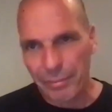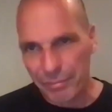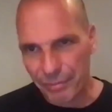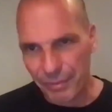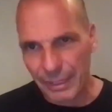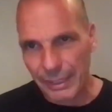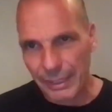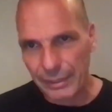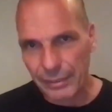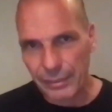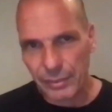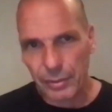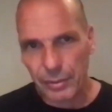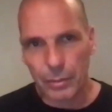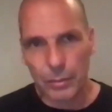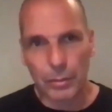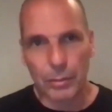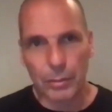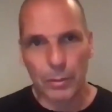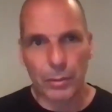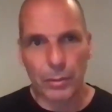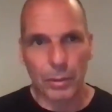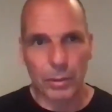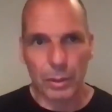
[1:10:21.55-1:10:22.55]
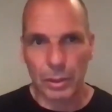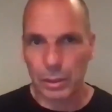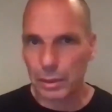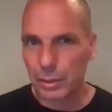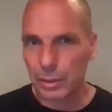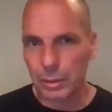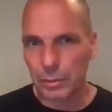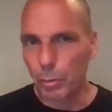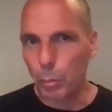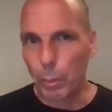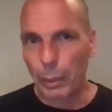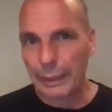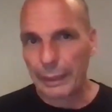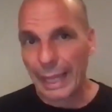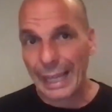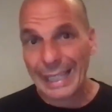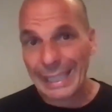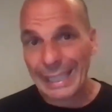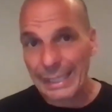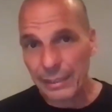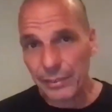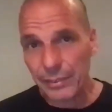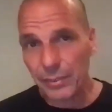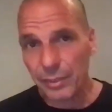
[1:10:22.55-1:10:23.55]
fate or what I
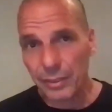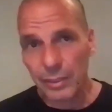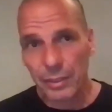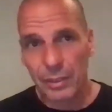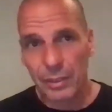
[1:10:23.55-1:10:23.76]
eat